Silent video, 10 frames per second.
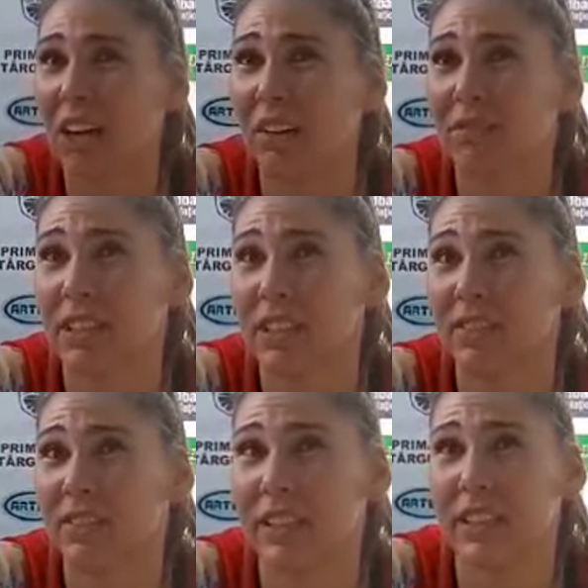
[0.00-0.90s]
Um, the
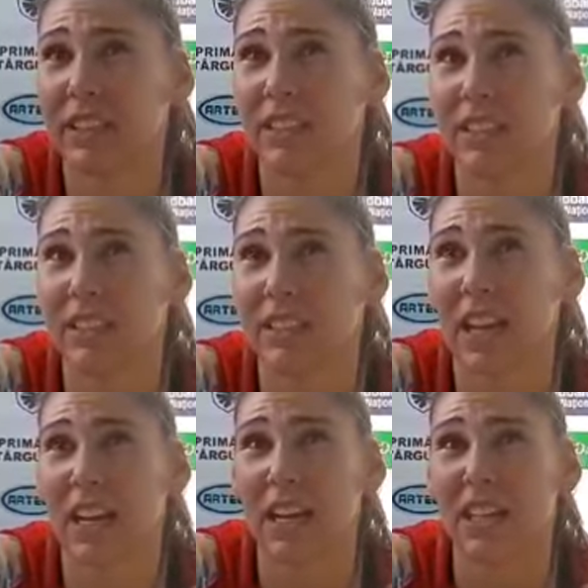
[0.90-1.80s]
difference is,
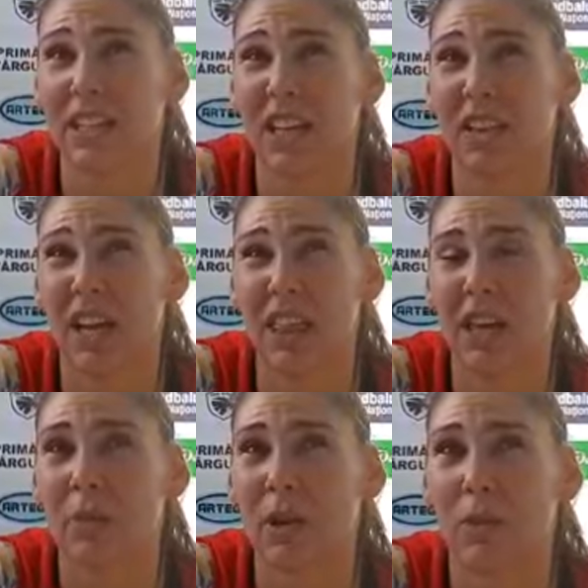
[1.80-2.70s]
like I said, I
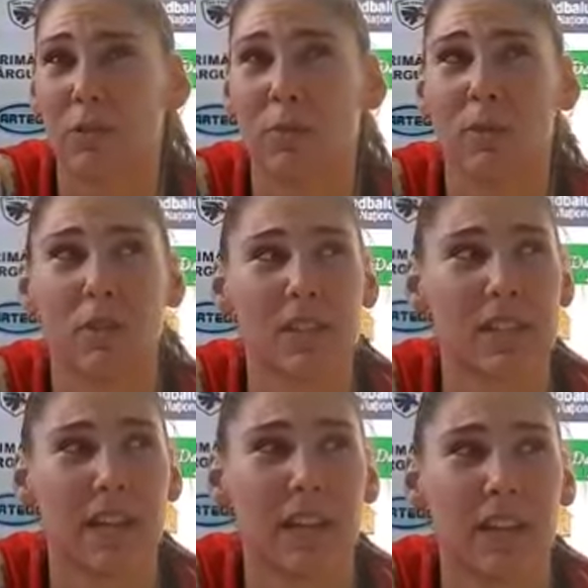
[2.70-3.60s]
think we lose balls
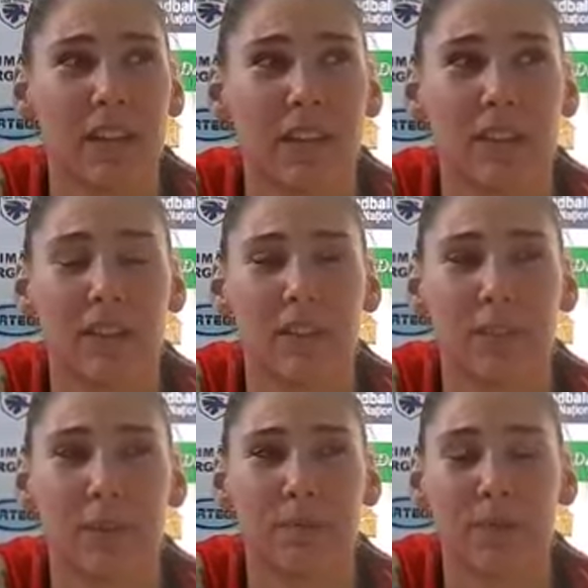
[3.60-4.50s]
and uh,
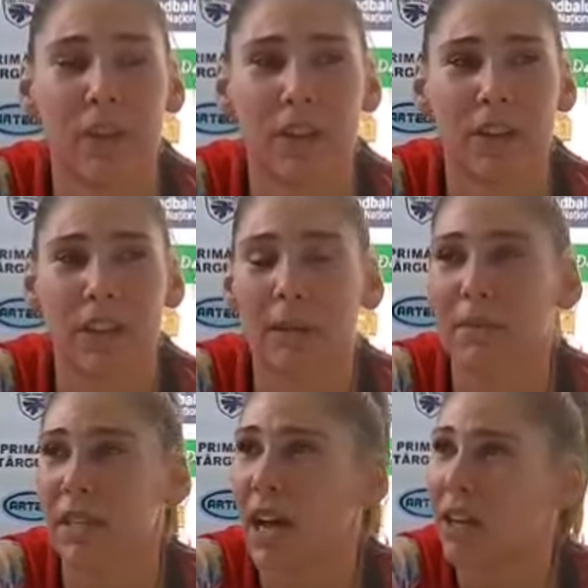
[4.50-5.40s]
the other team
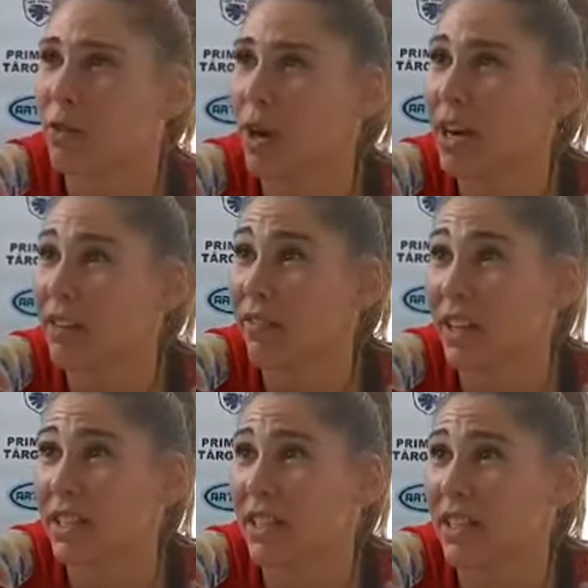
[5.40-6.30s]
start running
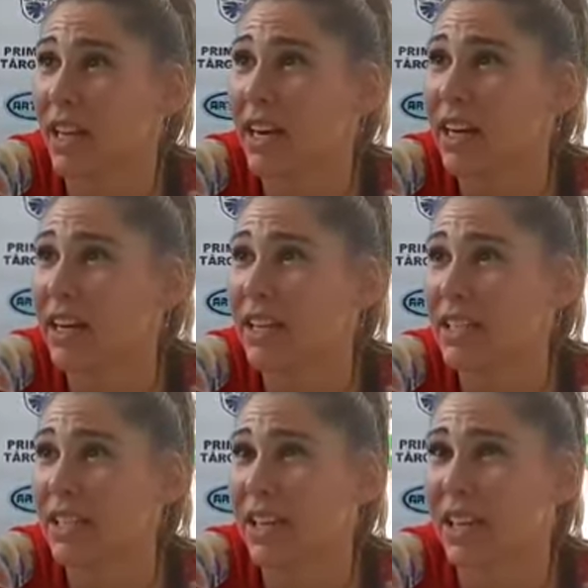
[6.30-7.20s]
faster than us.
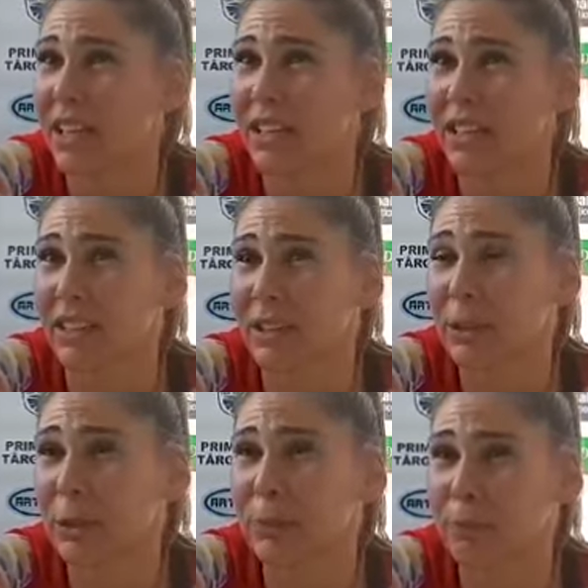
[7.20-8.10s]
And uh,